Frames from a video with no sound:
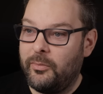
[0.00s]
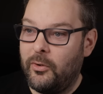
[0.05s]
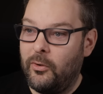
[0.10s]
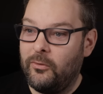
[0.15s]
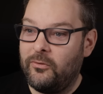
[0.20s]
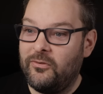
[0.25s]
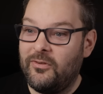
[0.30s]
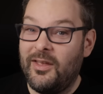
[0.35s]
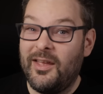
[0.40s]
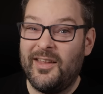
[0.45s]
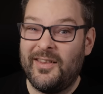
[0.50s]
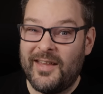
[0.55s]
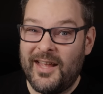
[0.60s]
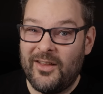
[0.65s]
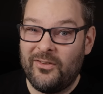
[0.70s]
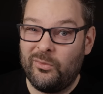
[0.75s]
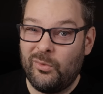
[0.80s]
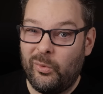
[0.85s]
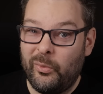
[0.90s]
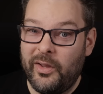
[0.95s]
box, and
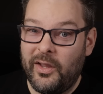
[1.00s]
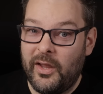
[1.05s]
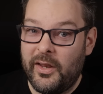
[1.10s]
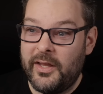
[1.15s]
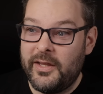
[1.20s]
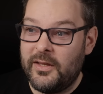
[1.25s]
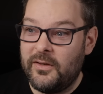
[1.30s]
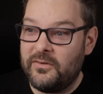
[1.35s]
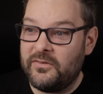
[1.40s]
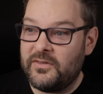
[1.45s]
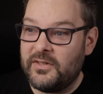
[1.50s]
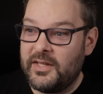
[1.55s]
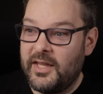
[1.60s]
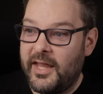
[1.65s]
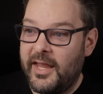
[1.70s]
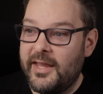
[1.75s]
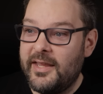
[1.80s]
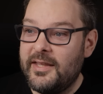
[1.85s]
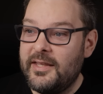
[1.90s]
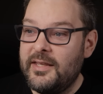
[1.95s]
that's what we're going to use
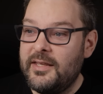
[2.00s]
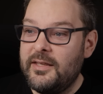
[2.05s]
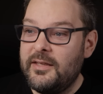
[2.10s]
today.